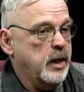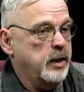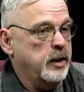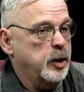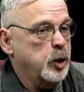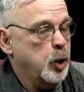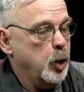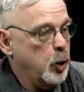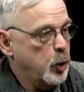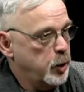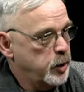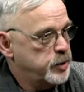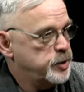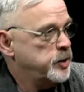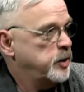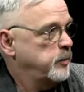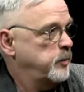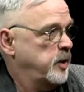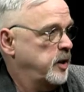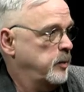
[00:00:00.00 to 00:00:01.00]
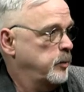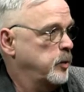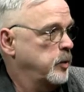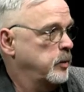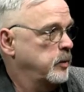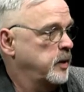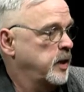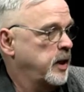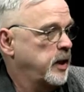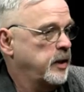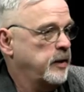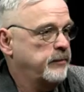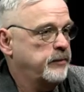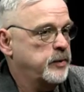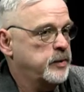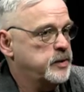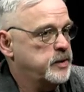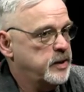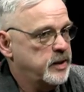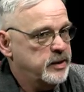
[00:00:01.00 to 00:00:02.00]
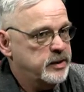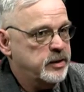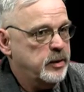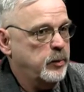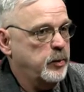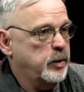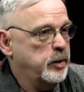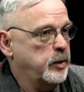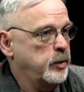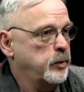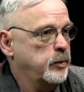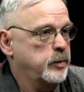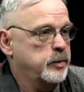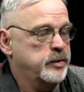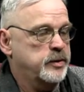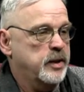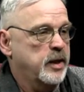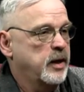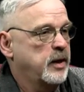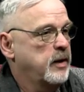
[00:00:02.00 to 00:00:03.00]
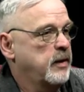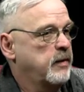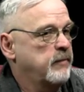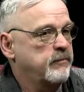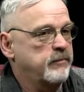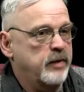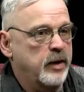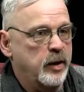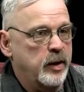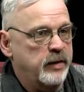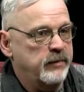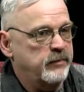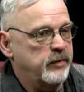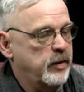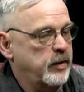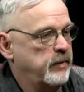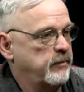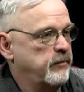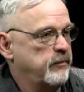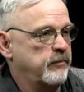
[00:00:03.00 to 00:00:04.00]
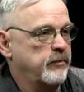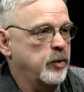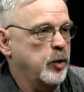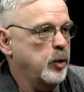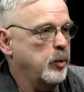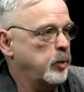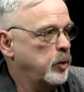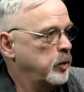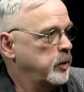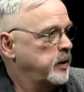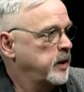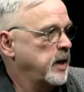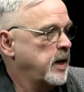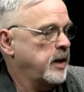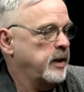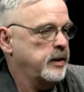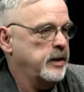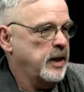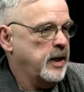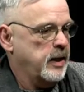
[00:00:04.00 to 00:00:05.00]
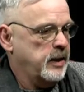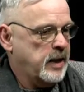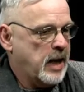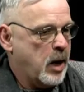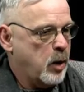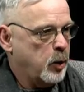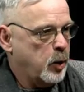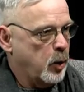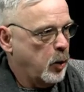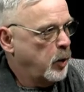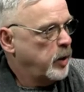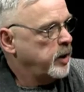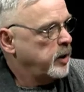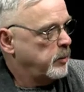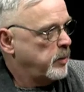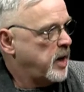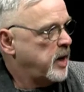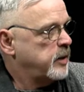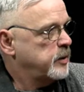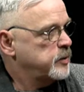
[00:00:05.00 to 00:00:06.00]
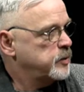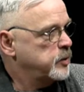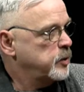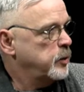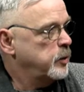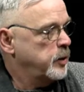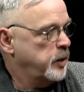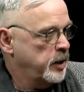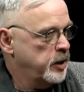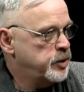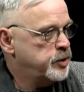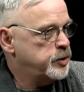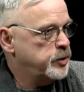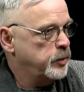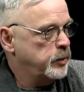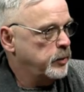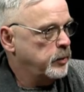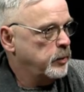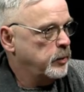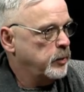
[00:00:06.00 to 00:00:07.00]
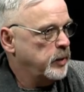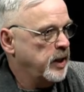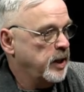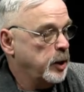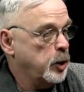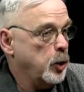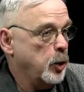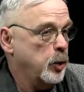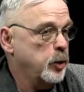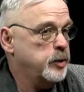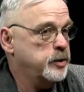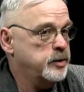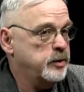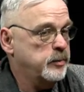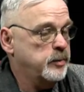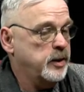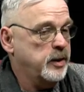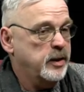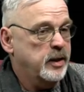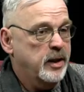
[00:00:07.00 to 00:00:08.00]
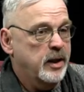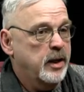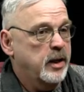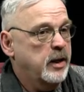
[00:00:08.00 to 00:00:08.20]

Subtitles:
encouraging people. And if you see someone who's very, very verbal and outgoing about a certain issue, mm-hmm. encourage them to